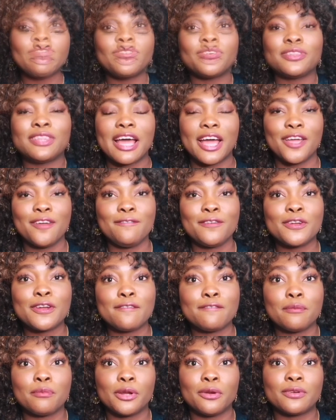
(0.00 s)
Now, if you're not
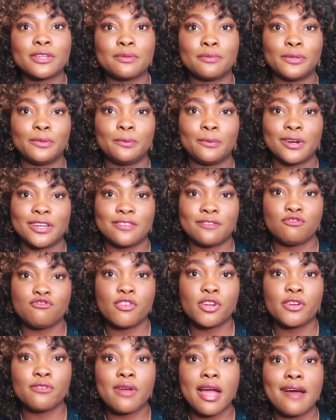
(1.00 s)
familiar with some of the words we're
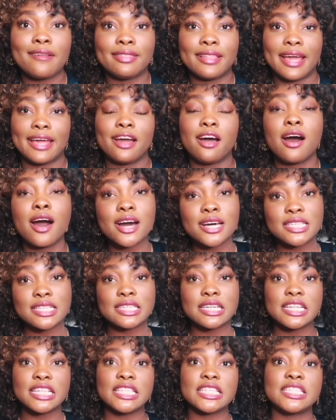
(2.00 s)
throwing around, like
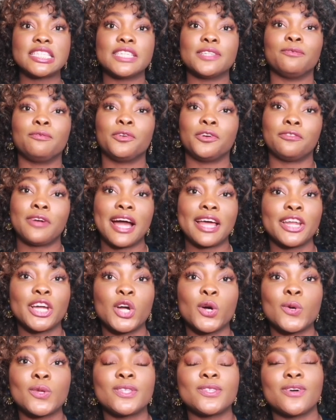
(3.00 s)
oxidants and free
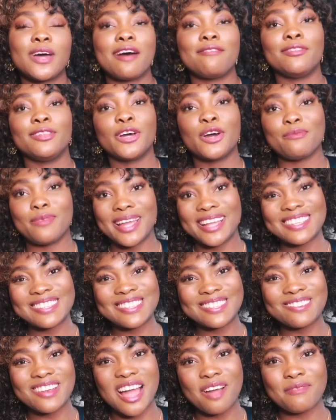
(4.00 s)
radicals, go have a look on my Instagram.